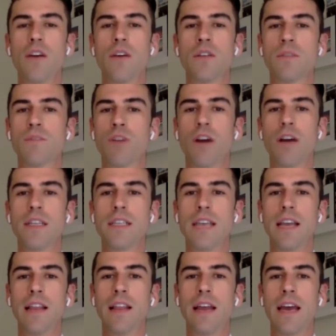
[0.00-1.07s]
It was broad
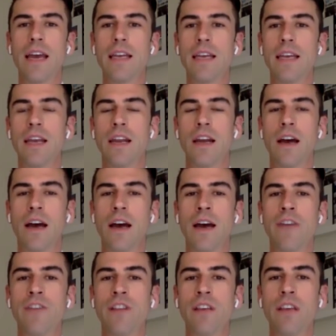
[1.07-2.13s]
daylight in a
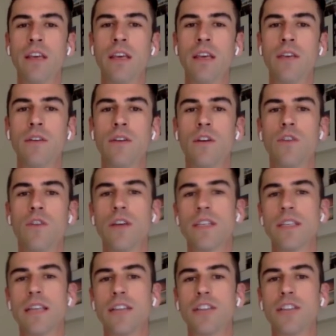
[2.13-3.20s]
heavily
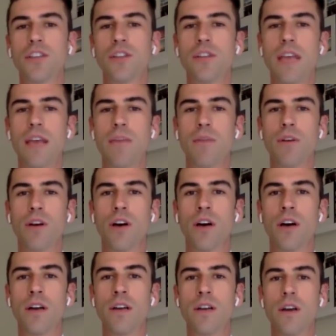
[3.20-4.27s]
residential
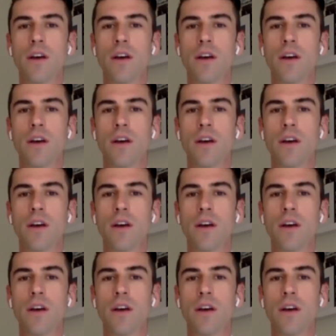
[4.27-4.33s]
neighborhood.